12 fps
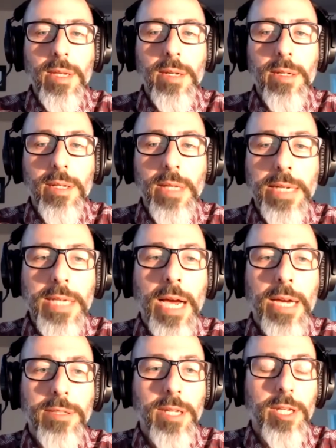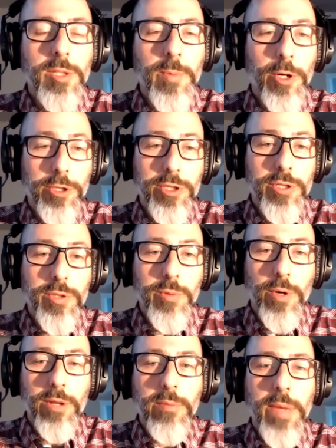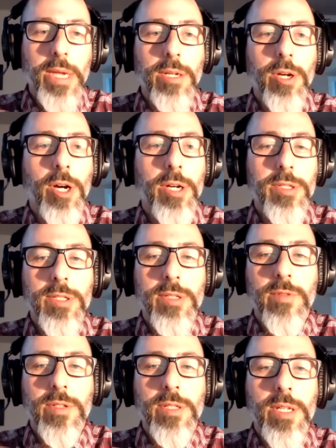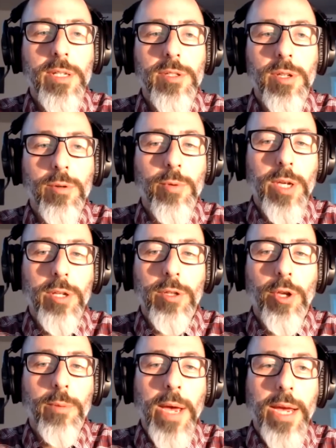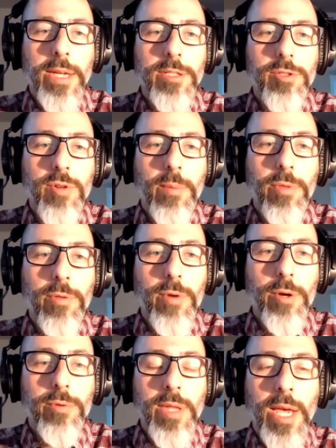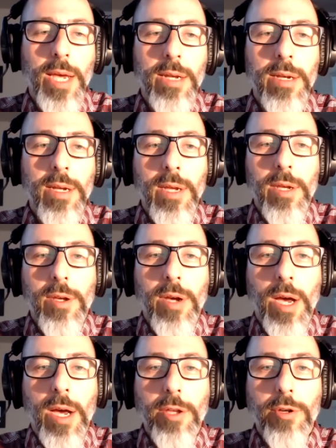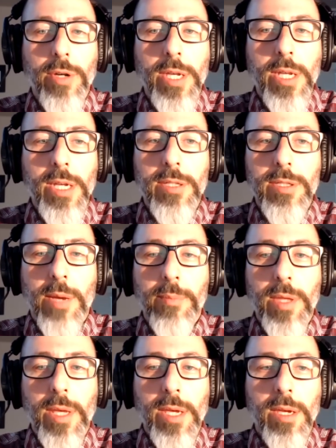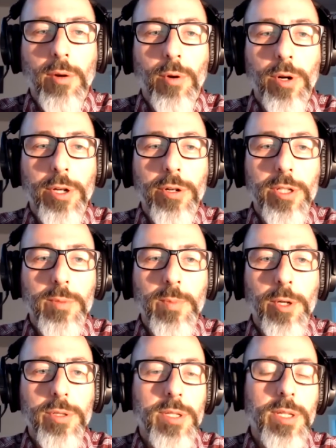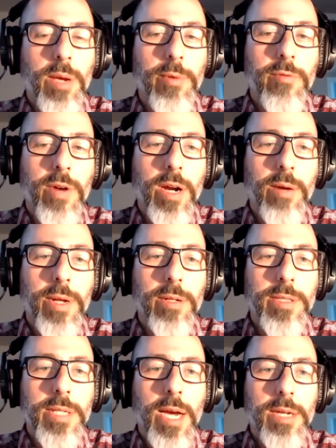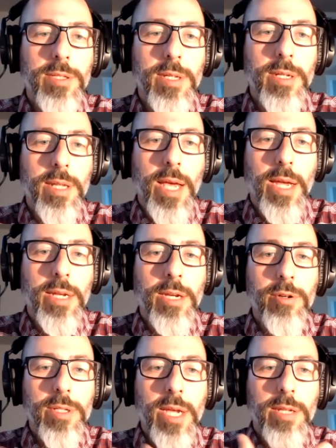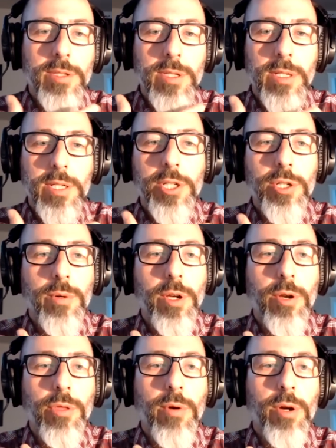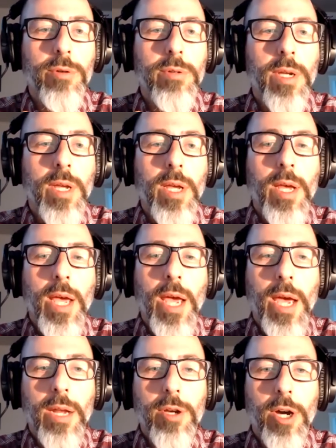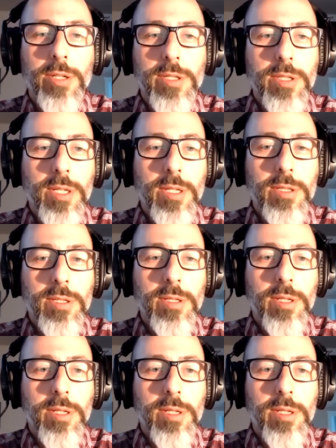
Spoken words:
like toxic exposure is one of the main causes of disease. So we could look back at strep throat, that you're eating something or you're exposed to some environmental toxin that irritates the tissue in your throat and causes this